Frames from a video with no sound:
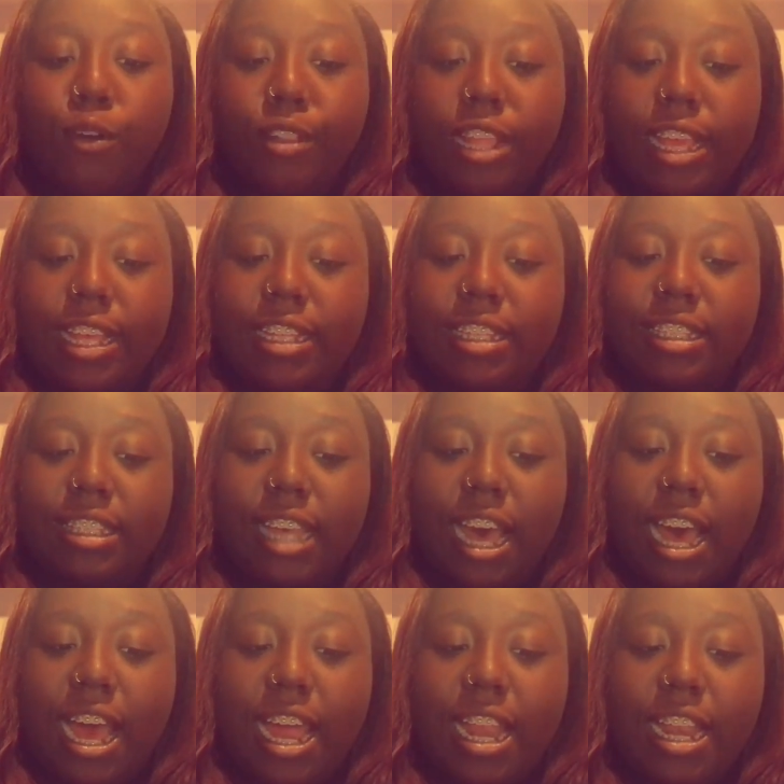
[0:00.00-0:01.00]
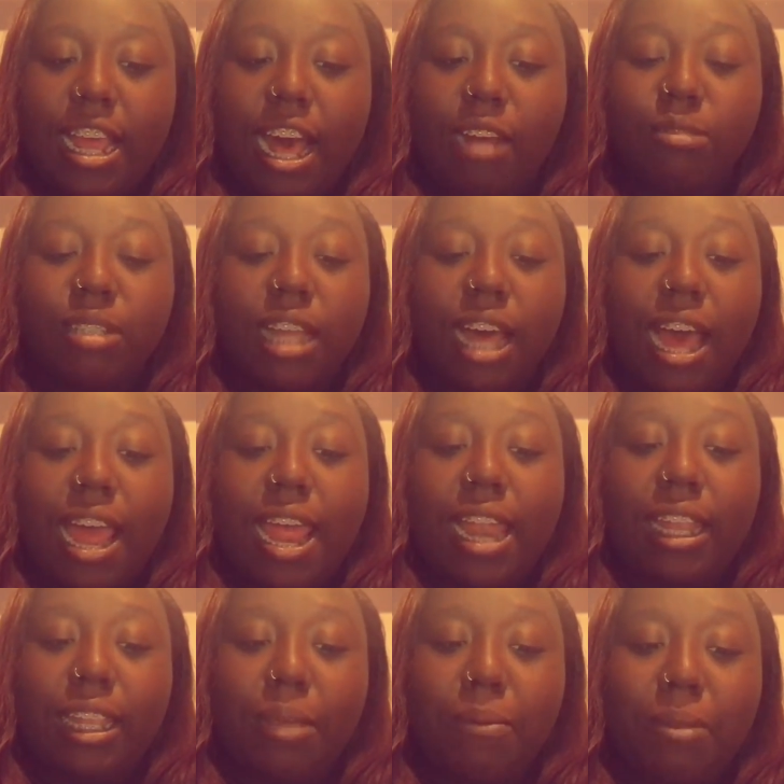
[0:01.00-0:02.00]
on the inside, outside,
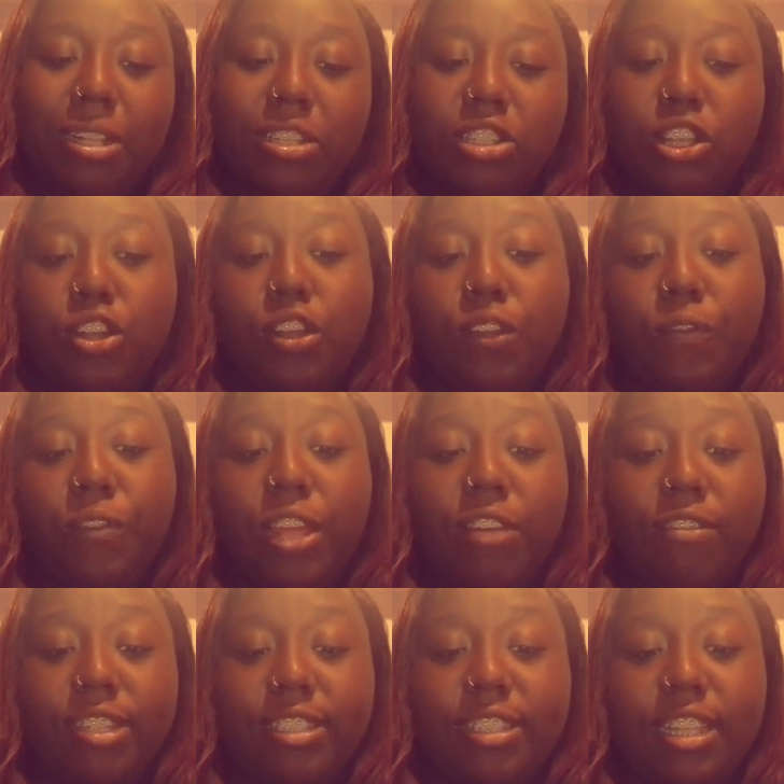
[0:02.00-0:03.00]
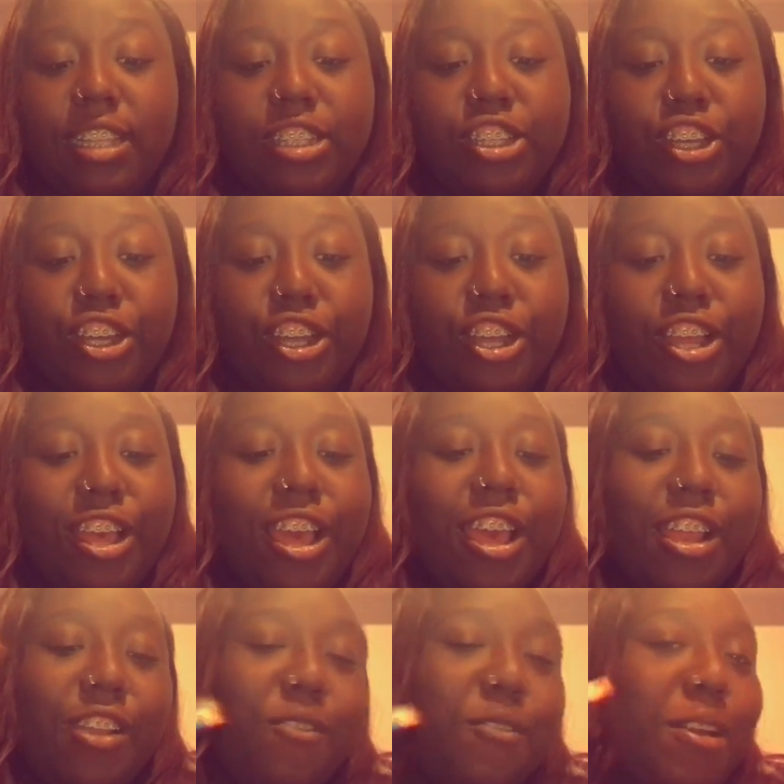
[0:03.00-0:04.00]
and liberty soda flavor center.
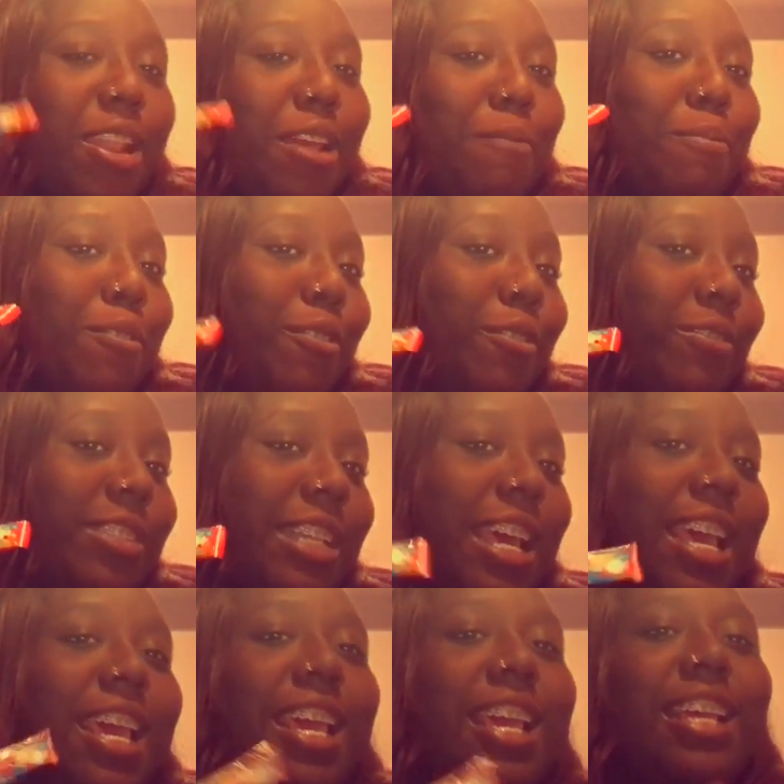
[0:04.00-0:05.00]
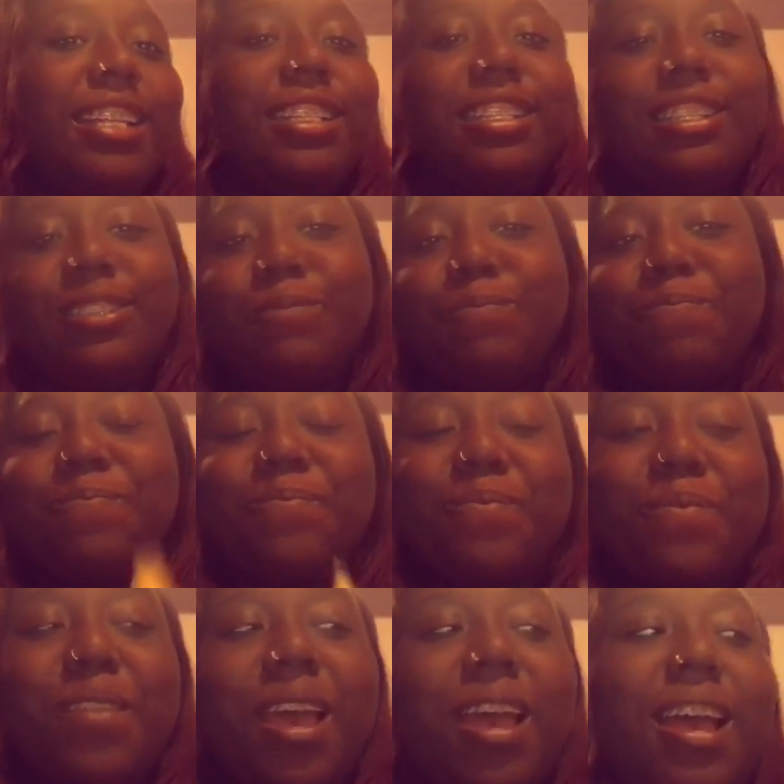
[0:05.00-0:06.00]
The it improved taste.
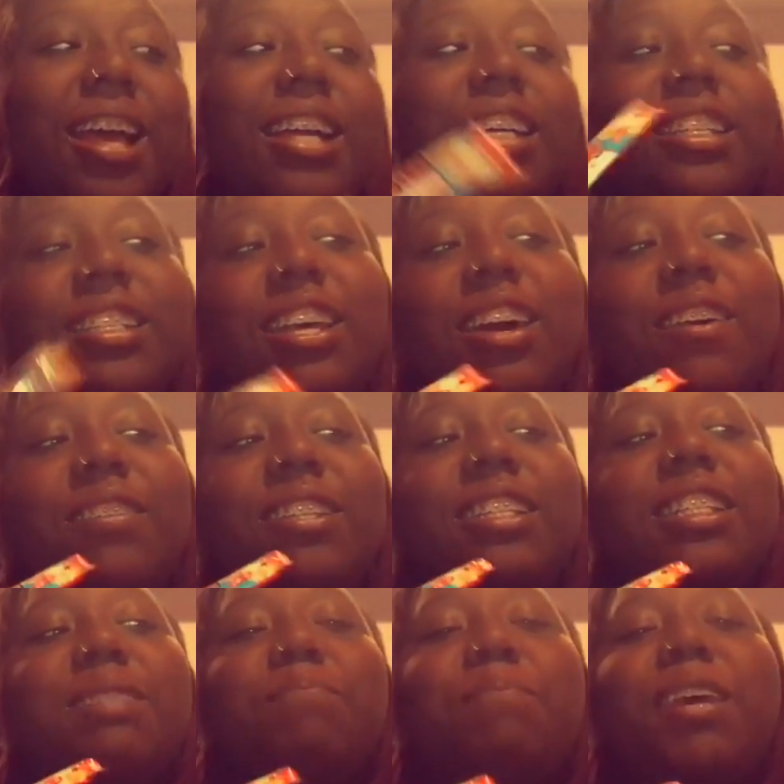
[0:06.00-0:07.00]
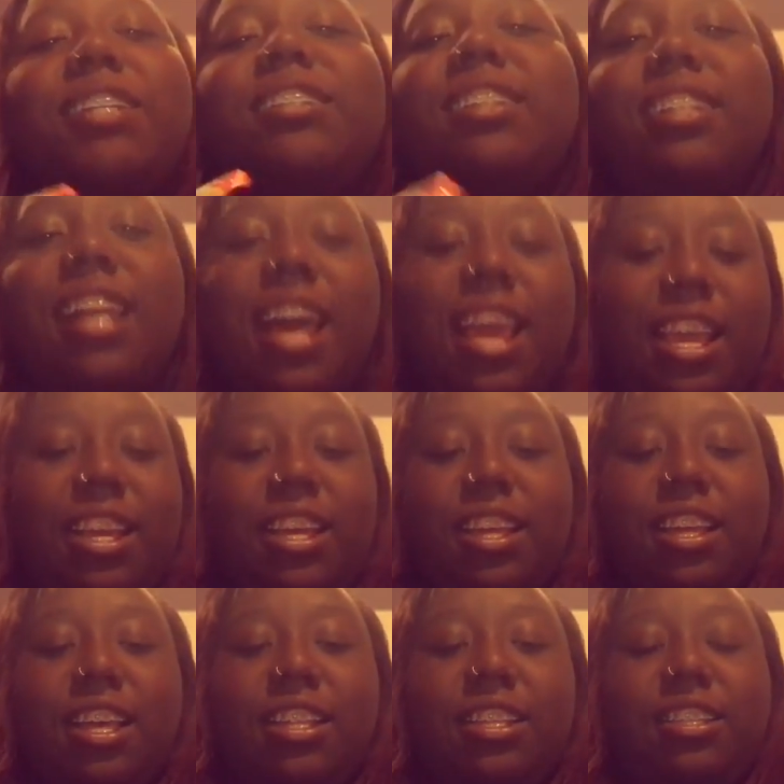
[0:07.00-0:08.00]
So this is basically like
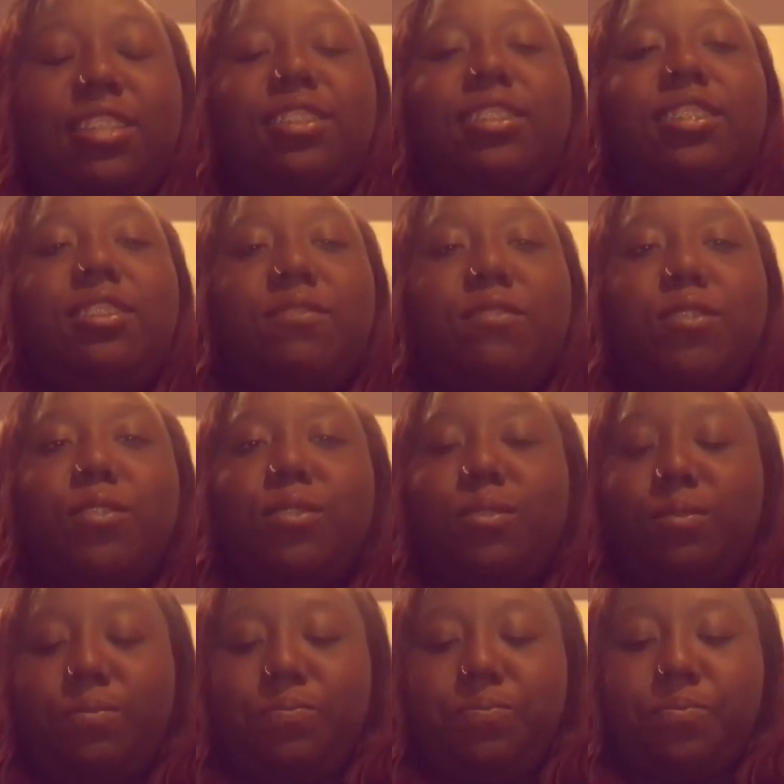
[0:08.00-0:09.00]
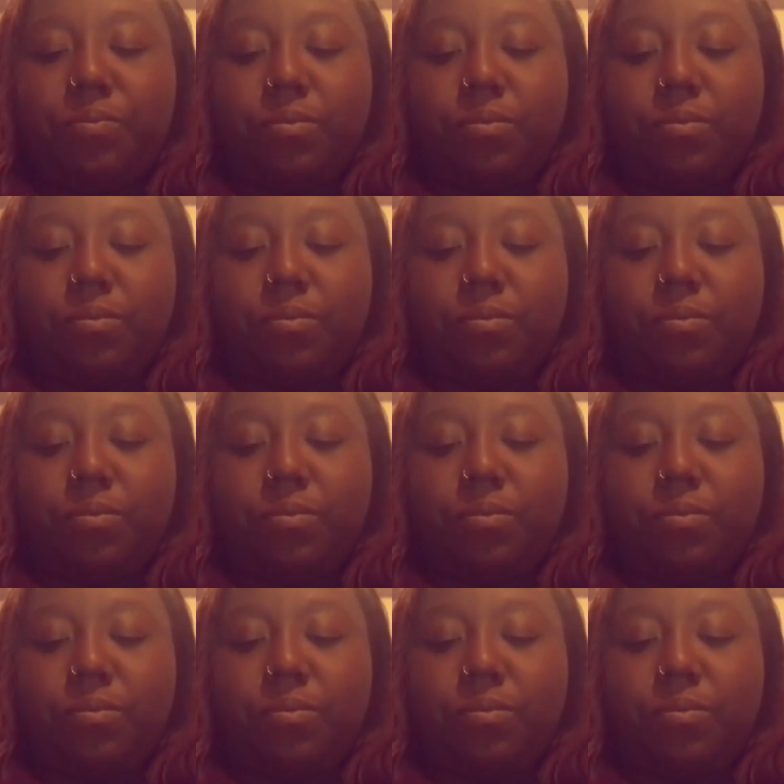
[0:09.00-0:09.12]
a Tootsie Roll.